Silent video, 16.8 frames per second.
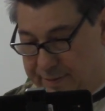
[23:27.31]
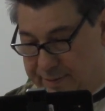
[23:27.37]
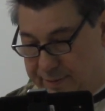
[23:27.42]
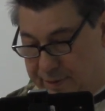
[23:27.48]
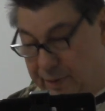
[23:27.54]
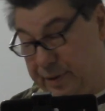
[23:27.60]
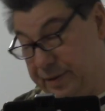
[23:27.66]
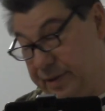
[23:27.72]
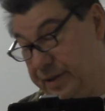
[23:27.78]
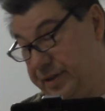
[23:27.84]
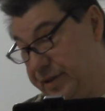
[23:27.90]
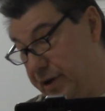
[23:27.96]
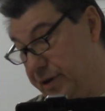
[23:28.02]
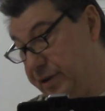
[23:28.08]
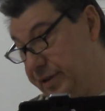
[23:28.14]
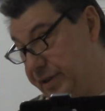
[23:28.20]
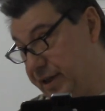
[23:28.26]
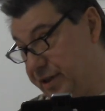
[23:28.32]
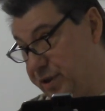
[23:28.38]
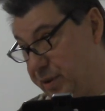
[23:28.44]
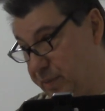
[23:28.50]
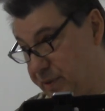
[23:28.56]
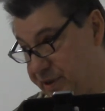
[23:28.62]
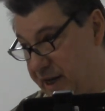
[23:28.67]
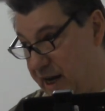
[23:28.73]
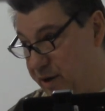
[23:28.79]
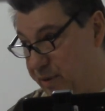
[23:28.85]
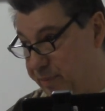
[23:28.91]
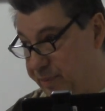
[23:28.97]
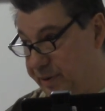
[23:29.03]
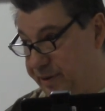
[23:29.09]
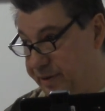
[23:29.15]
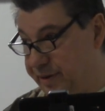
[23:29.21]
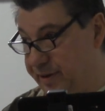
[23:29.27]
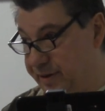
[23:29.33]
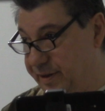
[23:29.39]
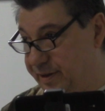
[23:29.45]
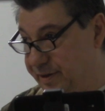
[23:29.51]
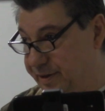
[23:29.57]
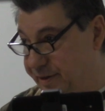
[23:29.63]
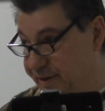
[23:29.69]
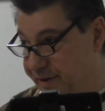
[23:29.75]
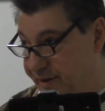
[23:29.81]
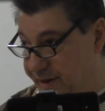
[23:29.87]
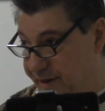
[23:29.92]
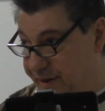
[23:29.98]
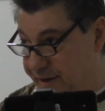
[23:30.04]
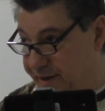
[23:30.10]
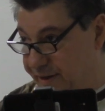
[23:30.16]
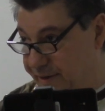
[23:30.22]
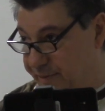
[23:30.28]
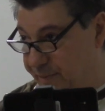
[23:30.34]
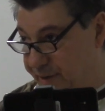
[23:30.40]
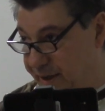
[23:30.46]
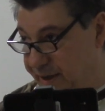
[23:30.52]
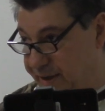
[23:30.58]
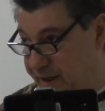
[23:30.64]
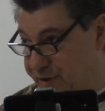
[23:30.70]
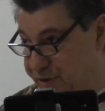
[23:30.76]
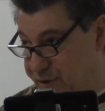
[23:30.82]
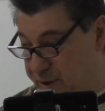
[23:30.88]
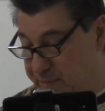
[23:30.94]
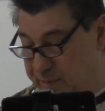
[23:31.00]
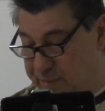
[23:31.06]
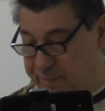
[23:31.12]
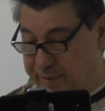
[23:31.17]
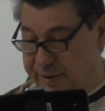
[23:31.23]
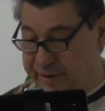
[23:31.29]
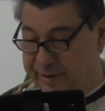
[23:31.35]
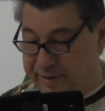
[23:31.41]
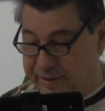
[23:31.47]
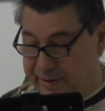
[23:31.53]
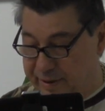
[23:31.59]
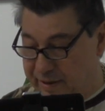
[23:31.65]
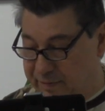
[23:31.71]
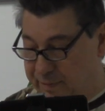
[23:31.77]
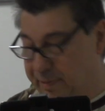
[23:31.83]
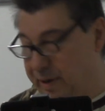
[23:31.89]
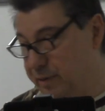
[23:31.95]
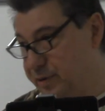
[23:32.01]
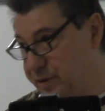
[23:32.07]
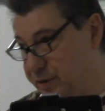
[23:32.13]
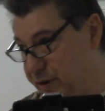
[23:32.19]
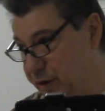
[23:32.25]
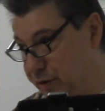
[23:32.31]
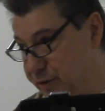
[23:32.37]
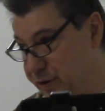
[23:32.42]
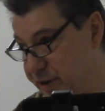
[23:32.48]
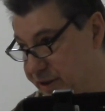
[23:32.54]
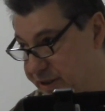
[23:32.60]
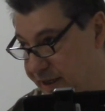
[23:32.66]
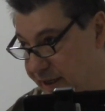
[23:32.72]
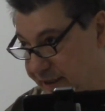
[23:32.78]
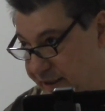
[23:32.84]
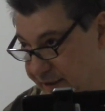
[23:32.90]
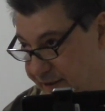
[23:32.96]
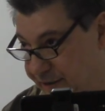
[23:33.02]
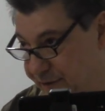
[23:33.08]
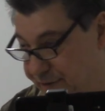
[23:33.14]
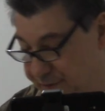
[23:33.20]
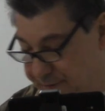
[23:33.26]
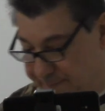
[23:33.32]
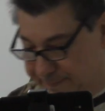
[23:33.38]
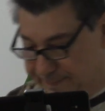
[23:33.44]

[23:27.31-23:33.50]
though the third edition was out, but uh, when I got sober, but everybody was still using the second edition.